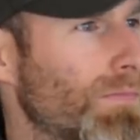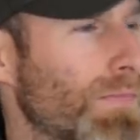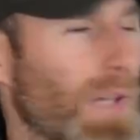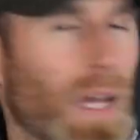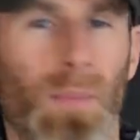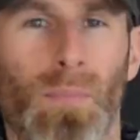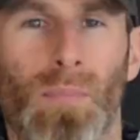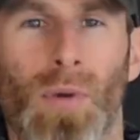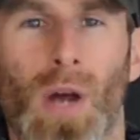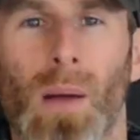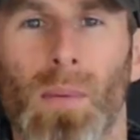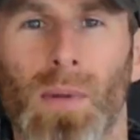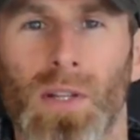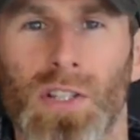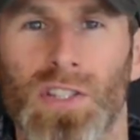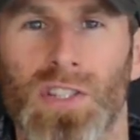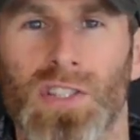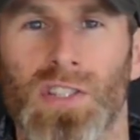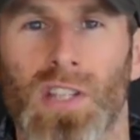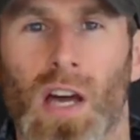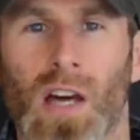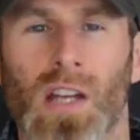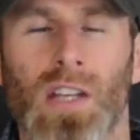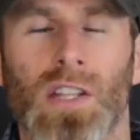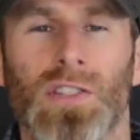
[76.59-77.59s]
and probably
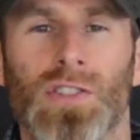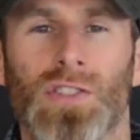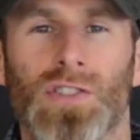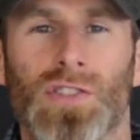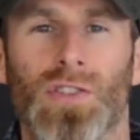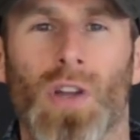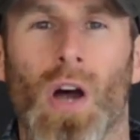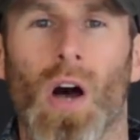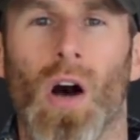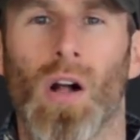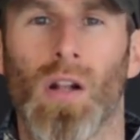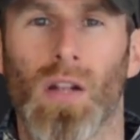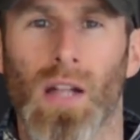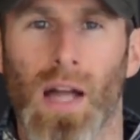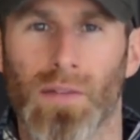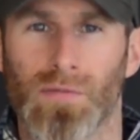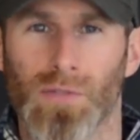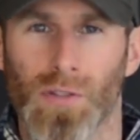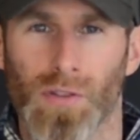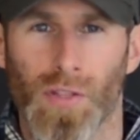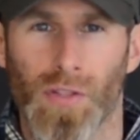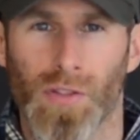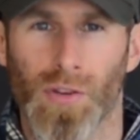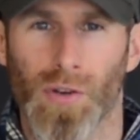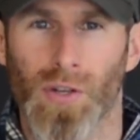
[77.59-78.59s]
just uninstall
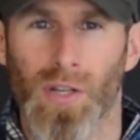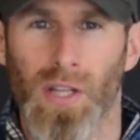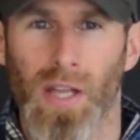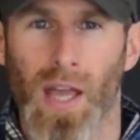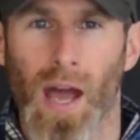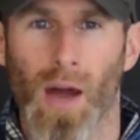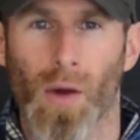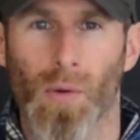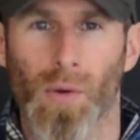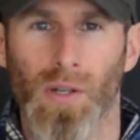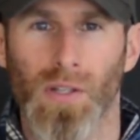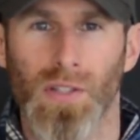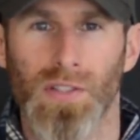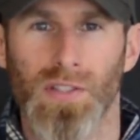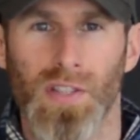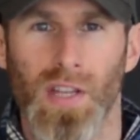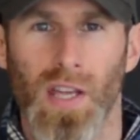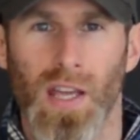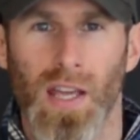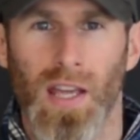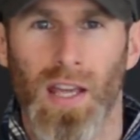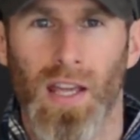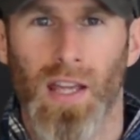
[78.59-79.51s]
after 30 hours.